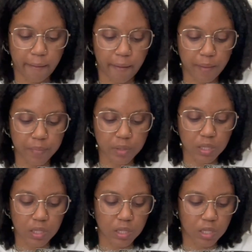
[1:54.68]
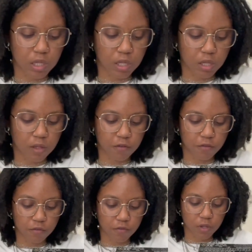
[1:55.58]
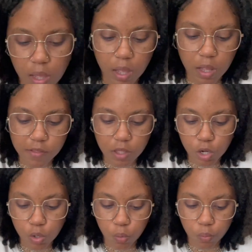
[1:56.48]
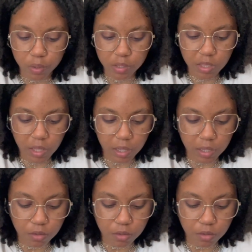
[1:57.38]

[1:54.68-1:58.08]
I believe. And then once I